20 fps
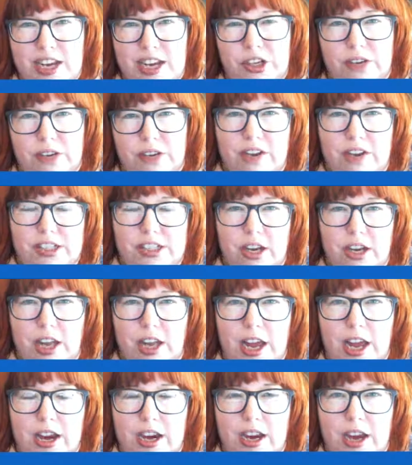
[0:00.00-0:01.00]
You can find us
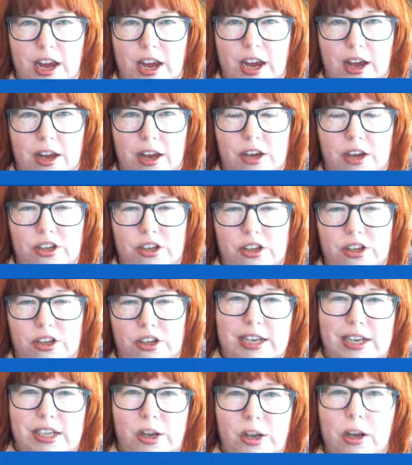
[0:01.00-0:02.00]
online on Twitter
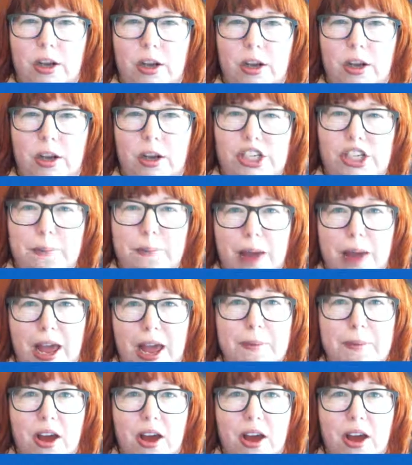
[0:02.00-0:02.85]
at Totally Legit Pub,